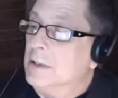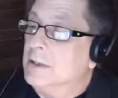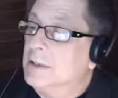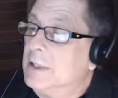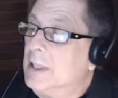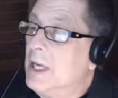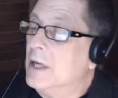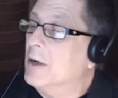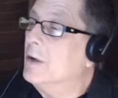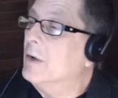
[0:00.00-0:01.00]
the
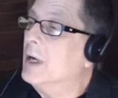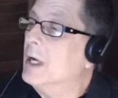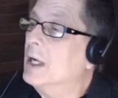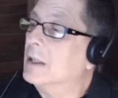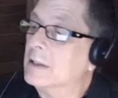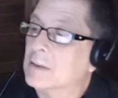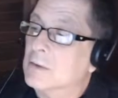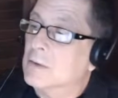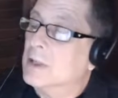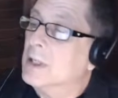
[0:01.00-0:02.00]
CAO Act
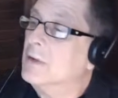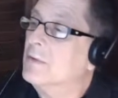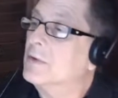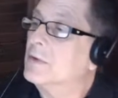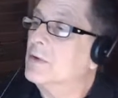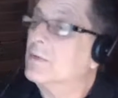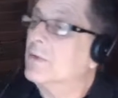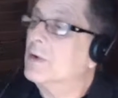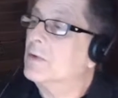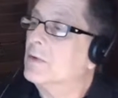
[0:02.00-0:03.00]
or any of this other
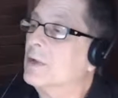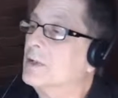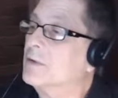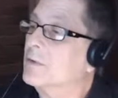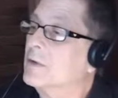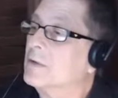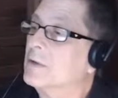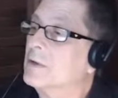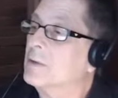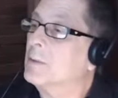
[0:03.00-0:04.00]
federal legislation at the